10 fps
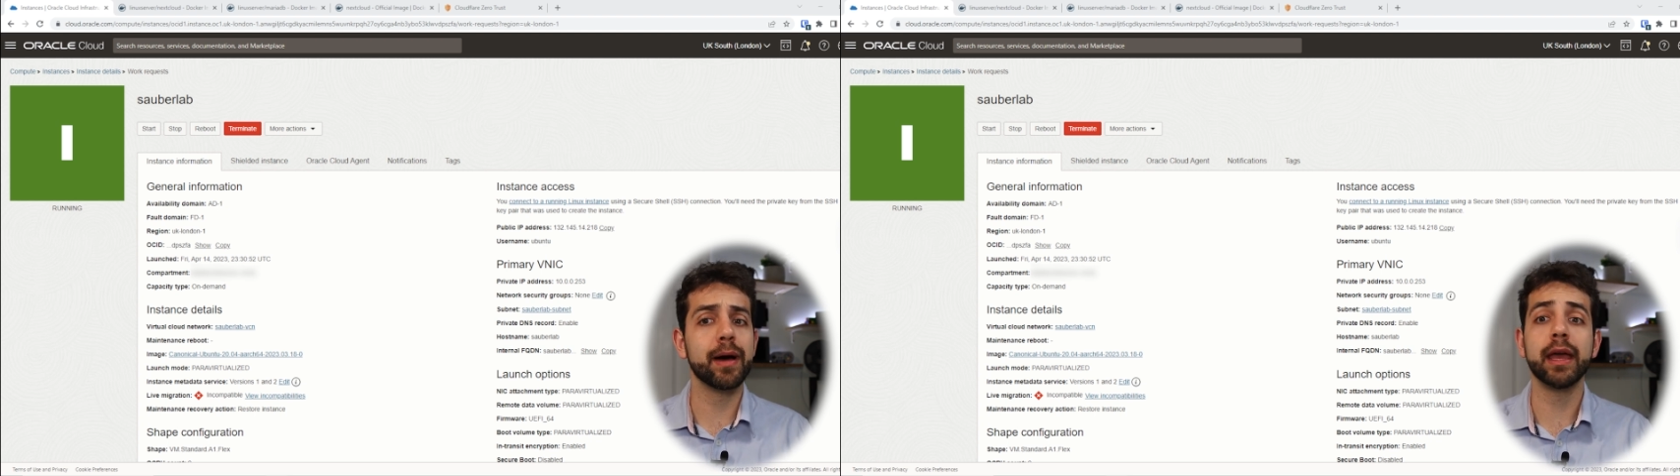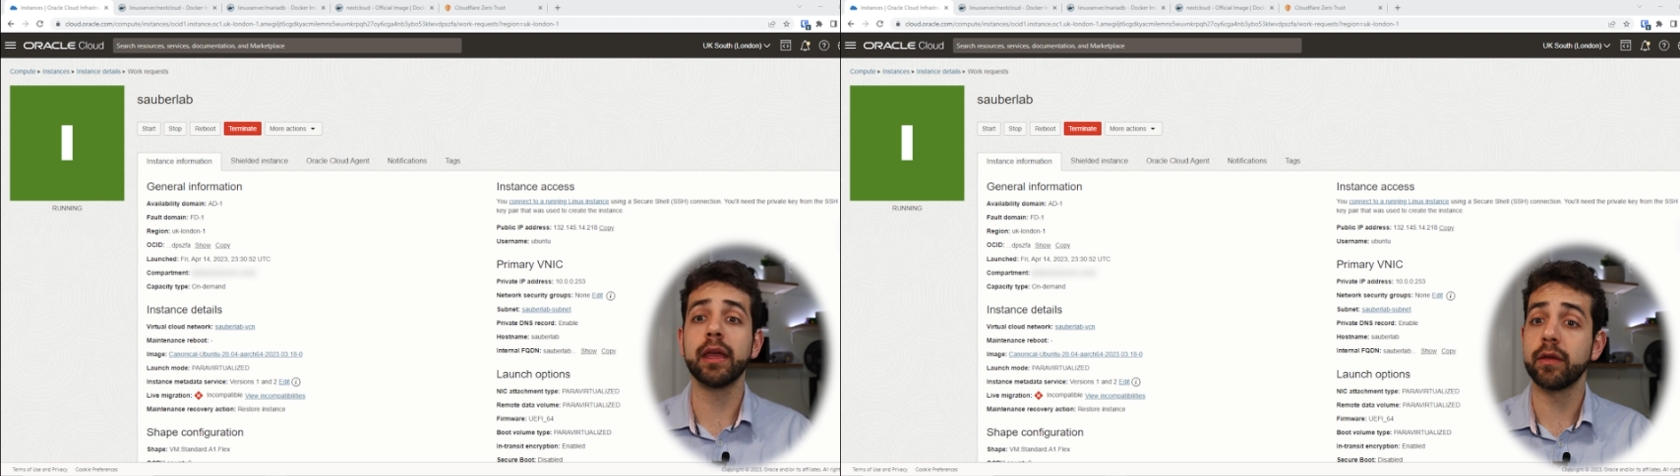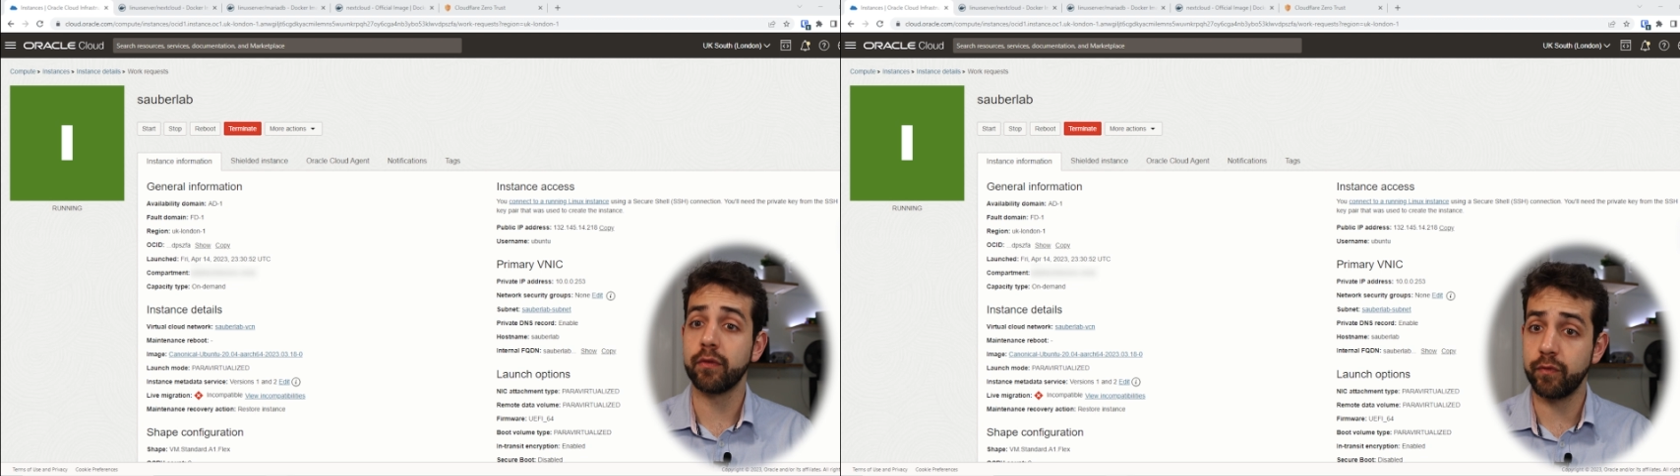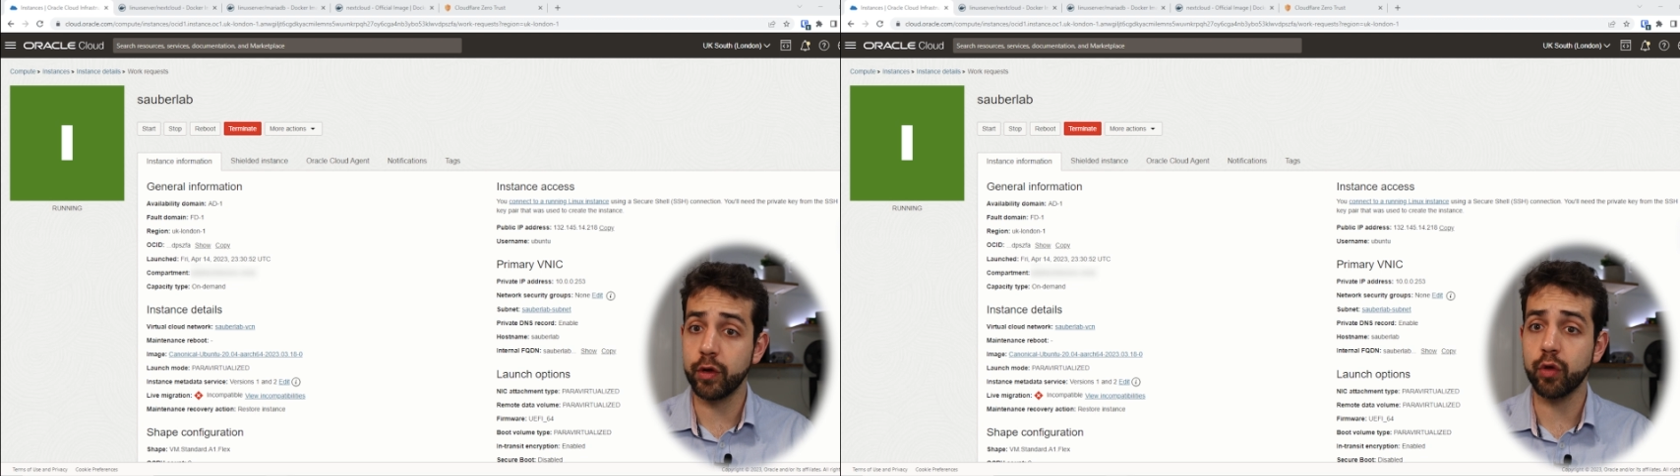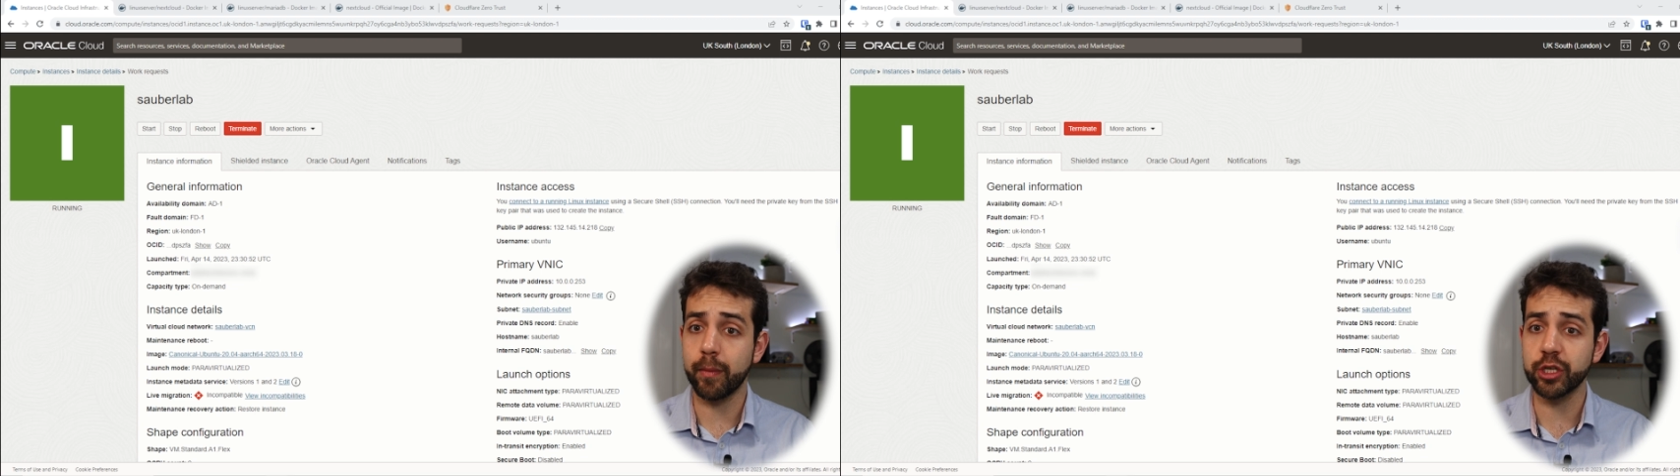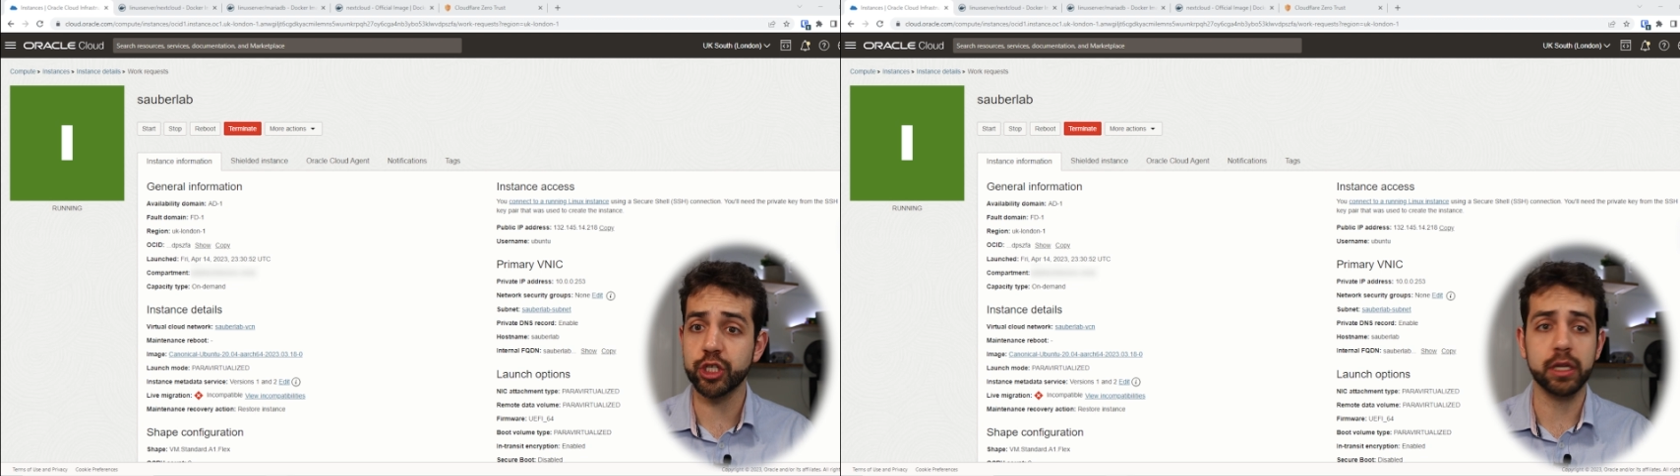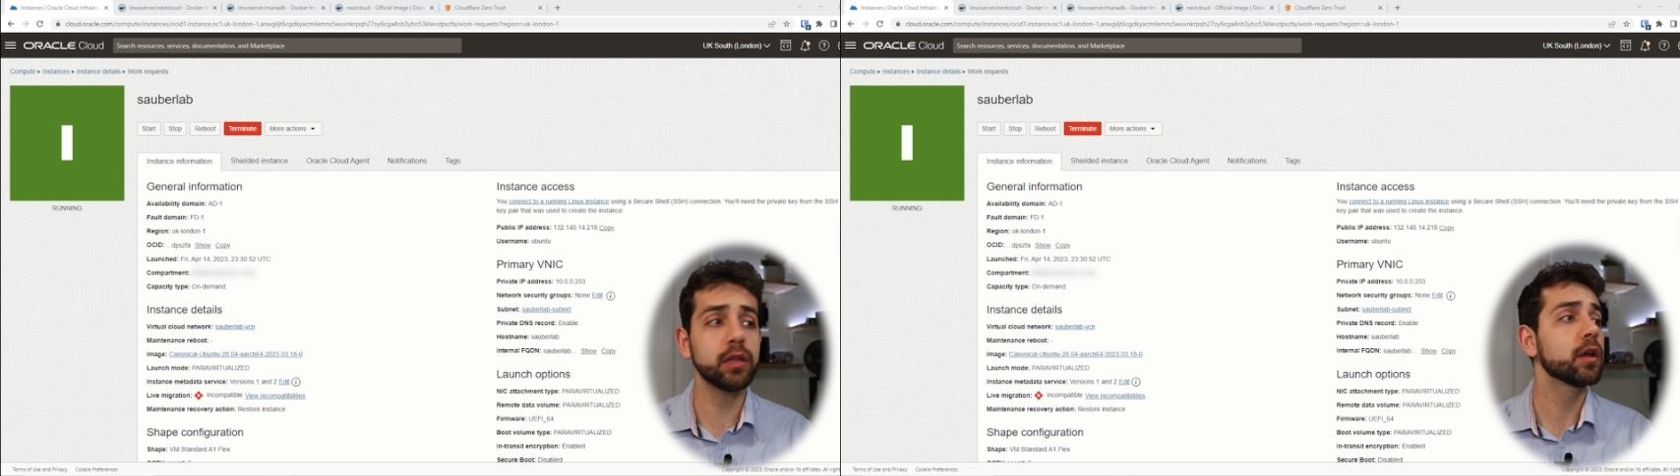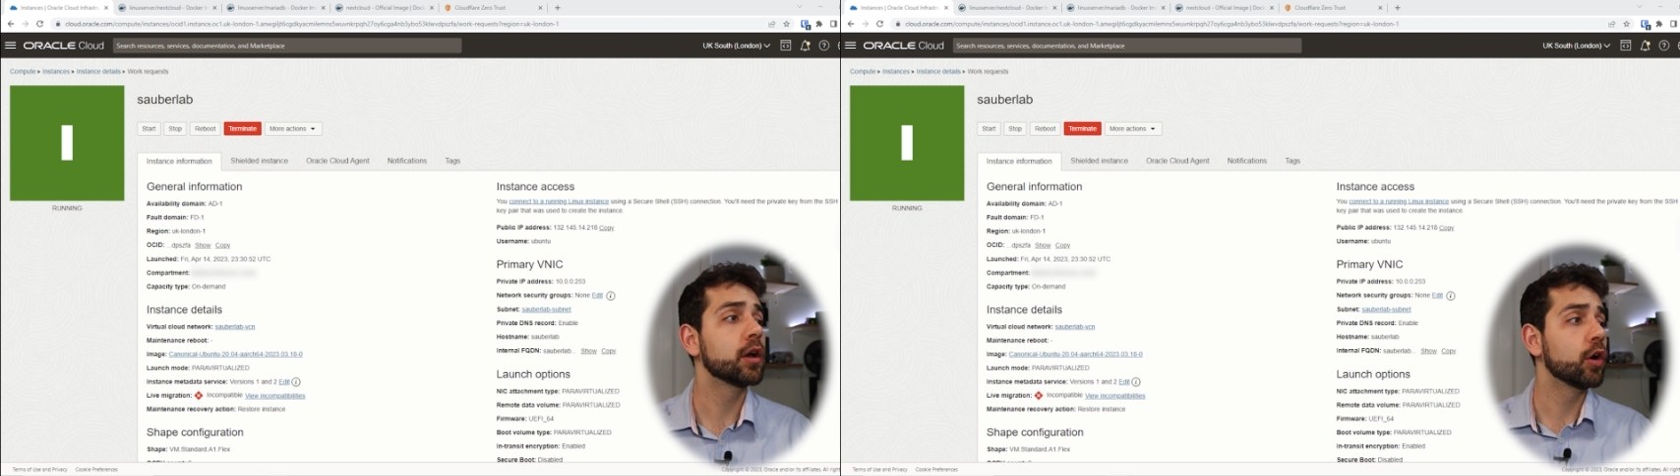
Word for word: my virtual machine